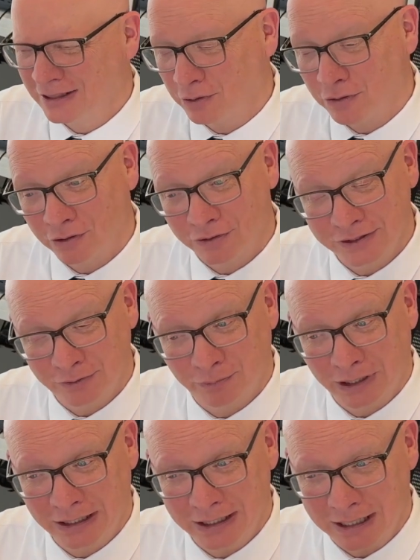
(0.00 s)
There isn't
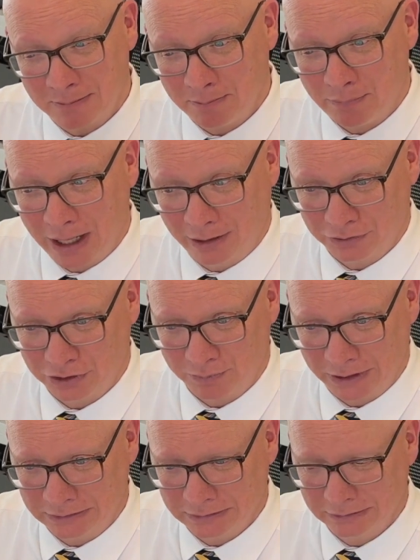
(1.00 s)
really
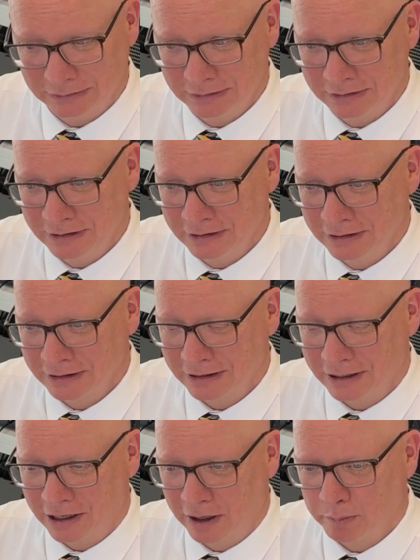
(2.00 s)
embellishment.
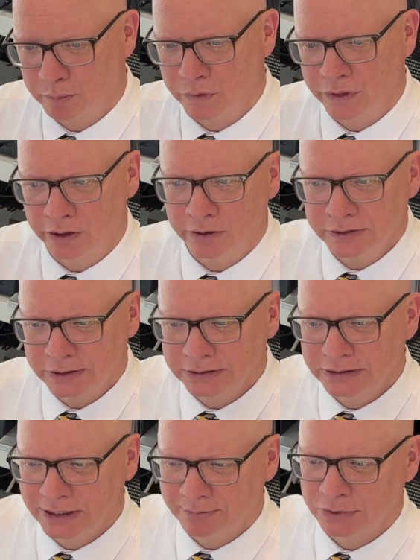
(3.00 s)
There is a
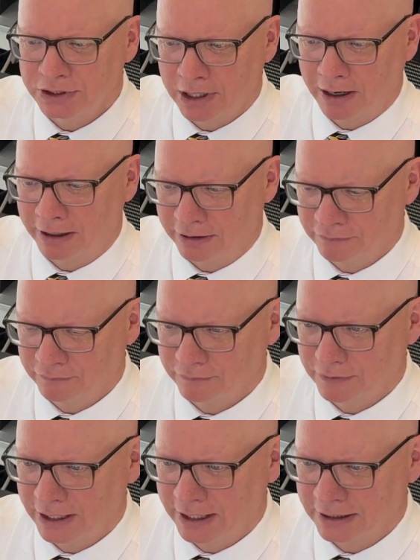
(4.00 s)
deep dive,
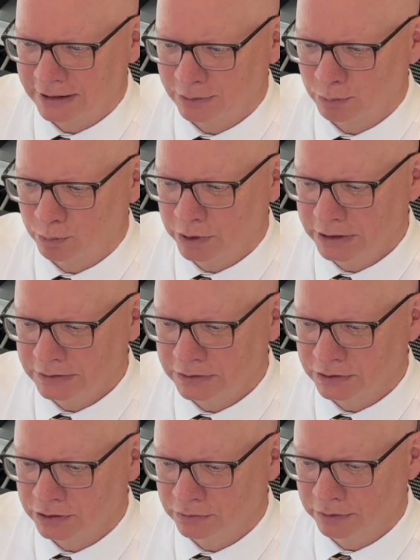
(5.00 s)
and what it's
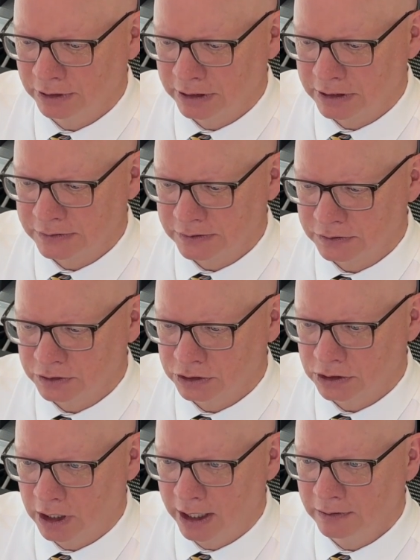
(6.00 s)
doing is it's
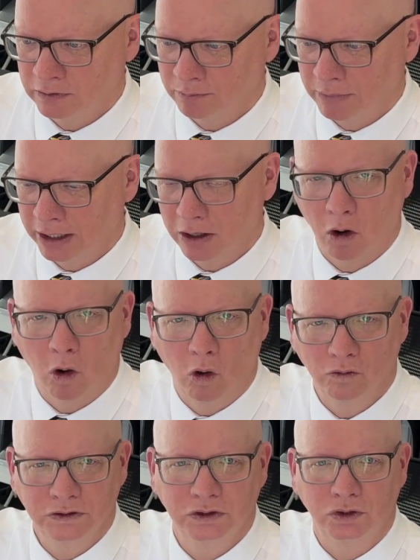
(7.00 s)
trying to make a
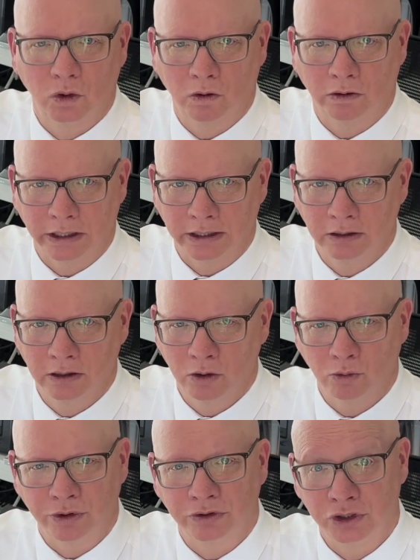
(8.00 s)
whole story
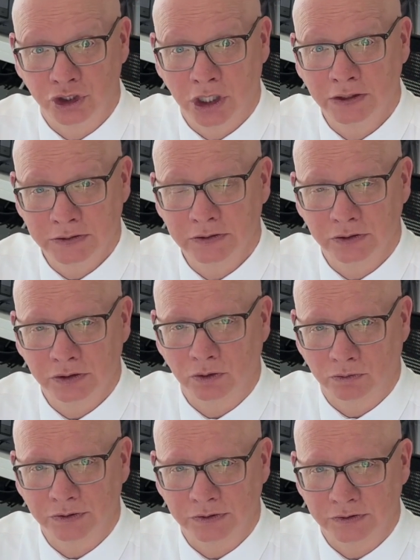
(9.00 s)
with just the
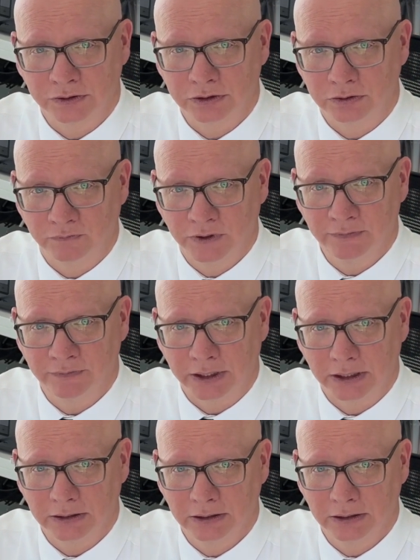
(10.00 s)
sources that you've given it.